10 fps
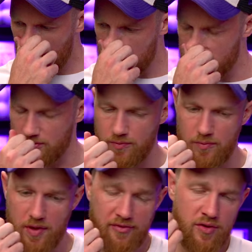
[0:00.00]
So
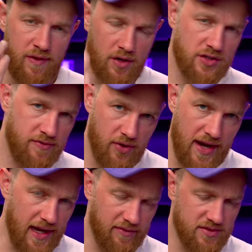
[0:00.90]
if you followed us for
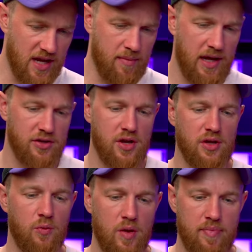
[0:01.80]
any length of time now, you know
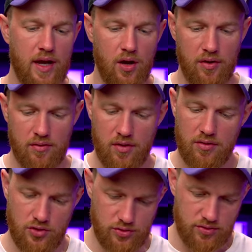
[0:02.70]
that we're big on
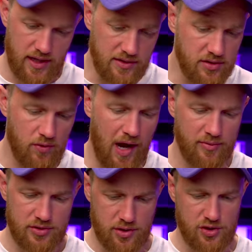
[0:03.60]
your Instagram
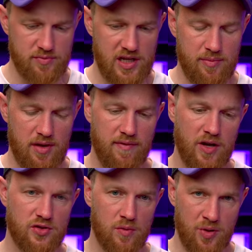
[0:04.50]
and social media being
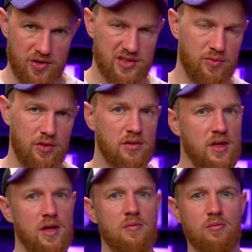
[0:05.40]
very sort of personable,
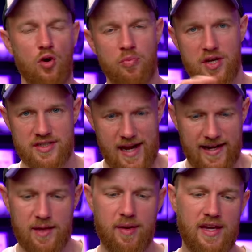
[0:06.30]
more
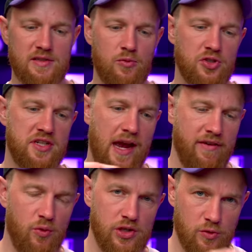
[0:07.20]
personality based, more
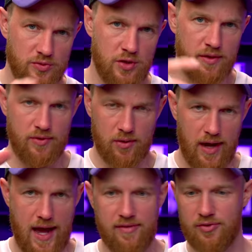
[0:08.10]
sharing what you're up to in real
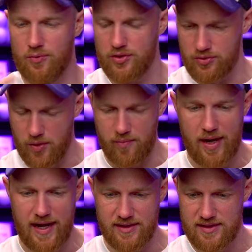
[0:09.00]
life and what you're doing
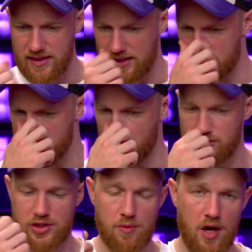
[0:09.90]
behind the scenes as
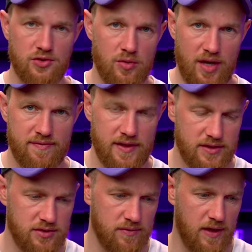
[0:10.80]
much as you are talking about
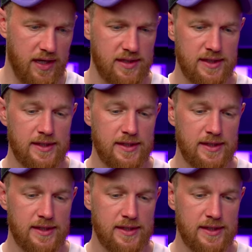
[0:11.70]
fitness stuff, right?